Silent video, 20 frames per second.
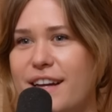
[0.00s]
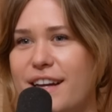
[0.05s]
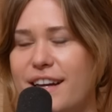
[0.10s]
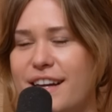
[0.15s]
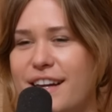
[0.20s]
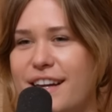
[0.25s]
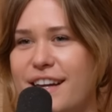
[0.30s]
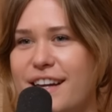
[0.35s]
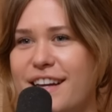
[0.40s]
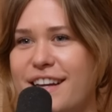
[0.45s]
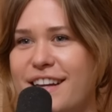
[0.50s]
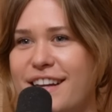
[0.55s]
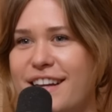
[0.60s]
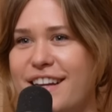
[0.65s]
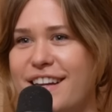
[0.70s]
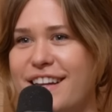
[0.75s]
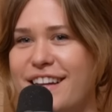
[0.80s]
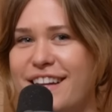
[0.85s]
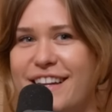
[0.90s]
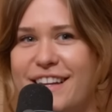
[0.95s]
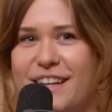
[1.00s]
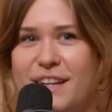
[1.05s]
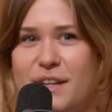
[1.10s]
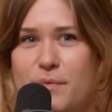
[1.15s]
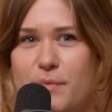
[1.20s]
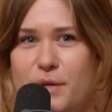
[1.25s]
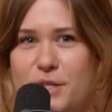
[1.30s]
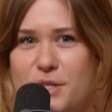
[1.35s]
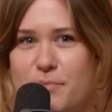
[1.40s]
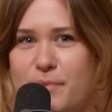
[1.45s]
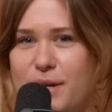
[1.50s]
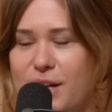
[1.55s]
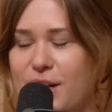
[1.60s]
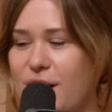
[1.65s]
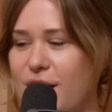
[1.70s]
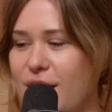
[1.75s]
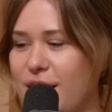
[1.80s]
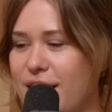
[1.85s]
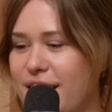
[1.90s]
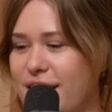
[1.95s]
That's what I said. I was like, why
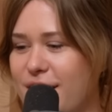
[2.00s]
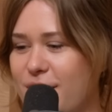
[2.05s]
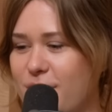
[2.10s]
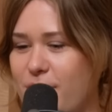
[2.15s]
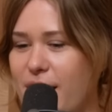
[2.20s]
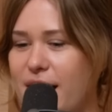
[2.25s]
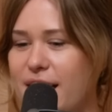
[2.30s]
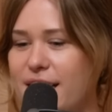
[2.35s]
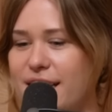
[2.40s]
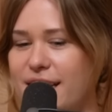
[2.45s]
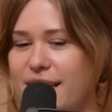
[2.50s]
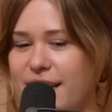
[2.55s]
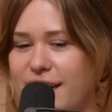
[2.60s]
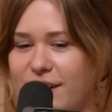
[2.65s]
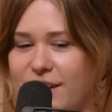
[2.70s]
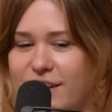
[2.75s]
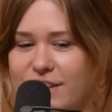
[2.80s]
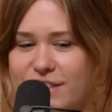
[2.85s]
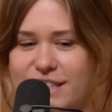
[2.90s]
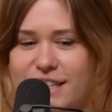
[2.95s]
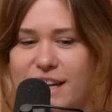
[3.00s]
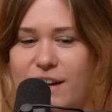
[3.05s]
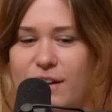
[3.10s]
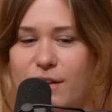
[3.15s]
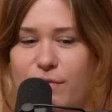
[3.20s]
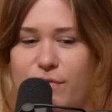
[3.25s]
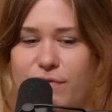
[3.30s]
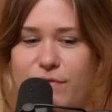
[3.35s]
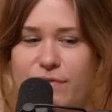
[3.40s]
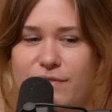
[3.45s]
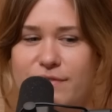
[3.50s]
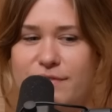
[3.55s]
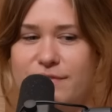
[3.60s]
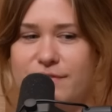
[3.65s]
can't they? Grading or self.